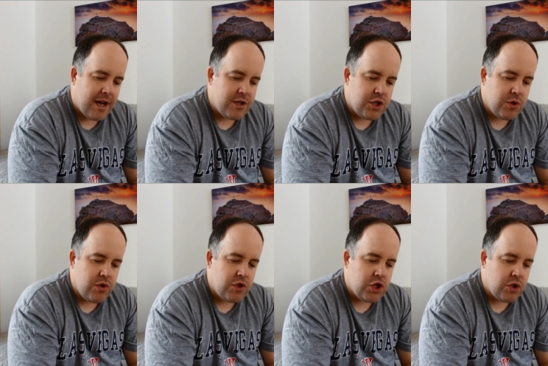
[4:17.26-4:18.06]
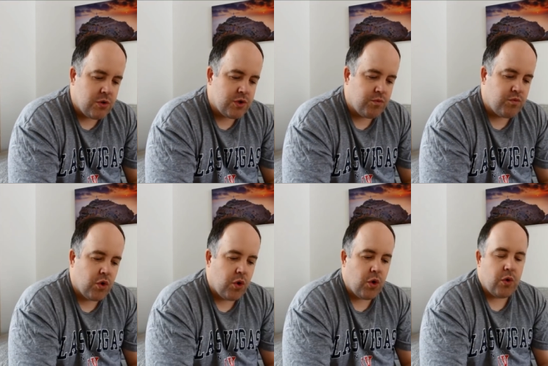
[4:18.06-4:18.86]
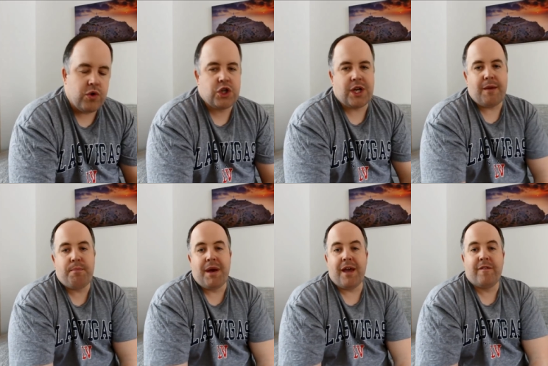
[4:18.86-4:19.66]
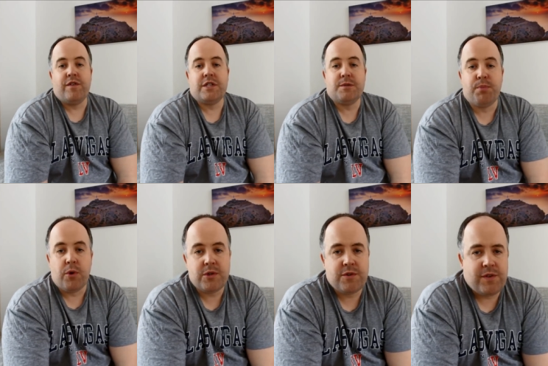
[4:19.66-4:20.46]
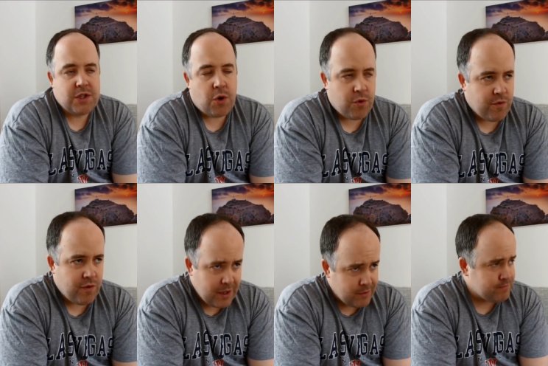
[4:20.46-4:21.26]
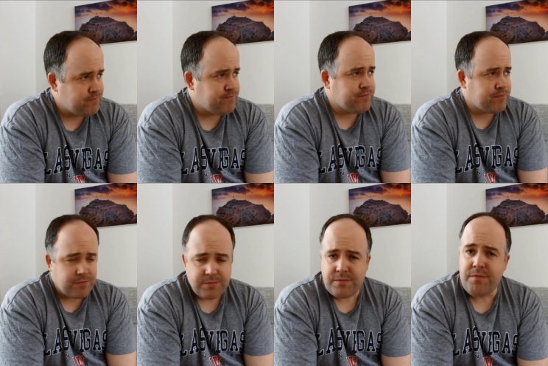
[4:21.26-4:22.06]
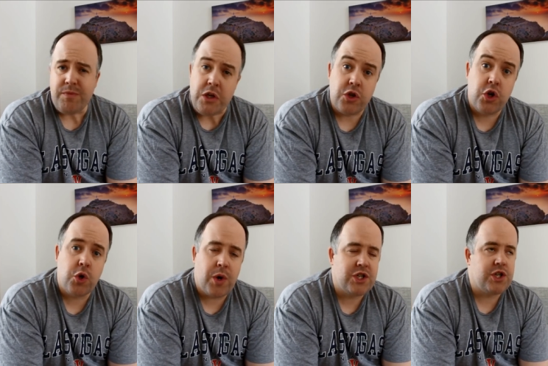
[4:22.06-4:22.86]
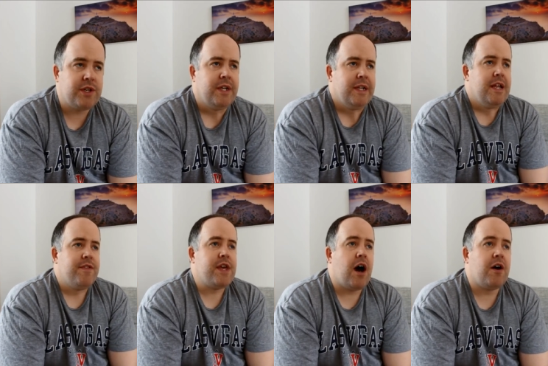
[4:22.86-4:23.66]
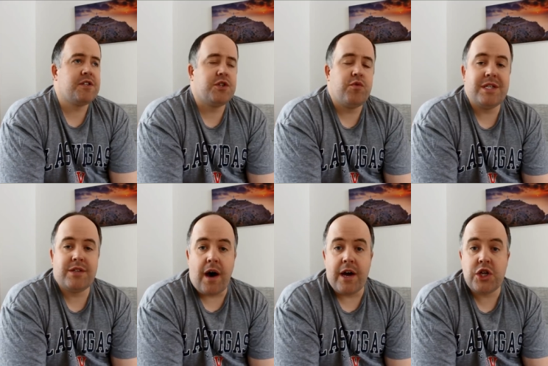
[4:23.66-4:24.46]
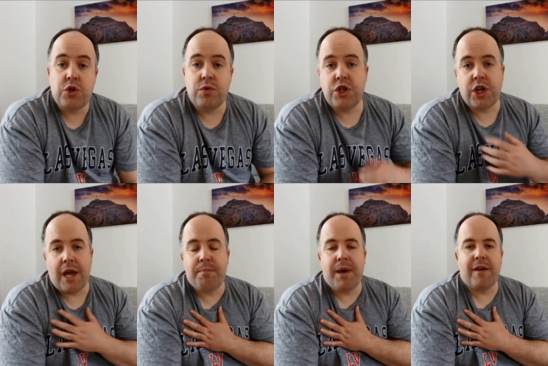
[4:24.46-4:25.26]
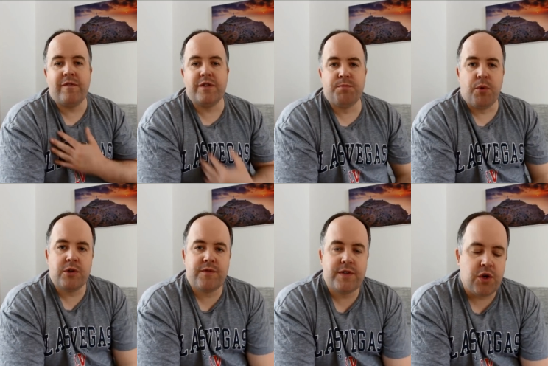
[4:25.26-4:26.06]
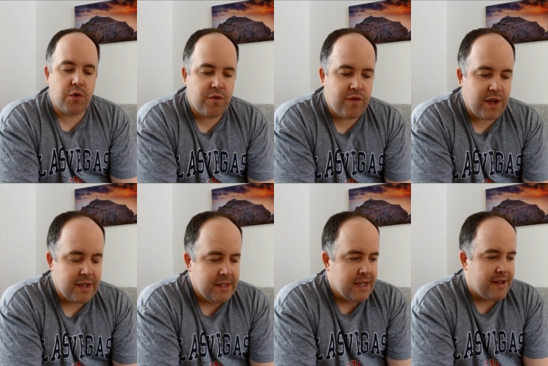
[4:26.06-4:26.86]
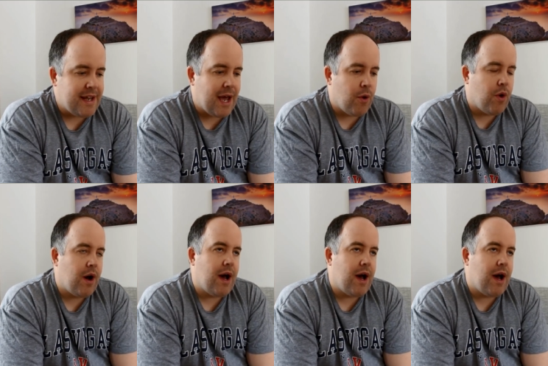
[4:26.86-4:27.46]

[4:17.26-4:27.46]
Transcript: do you shoot RAW or JPEG for sports photography? Good question. The answer is that I shoot JPEG for sports photography. Now,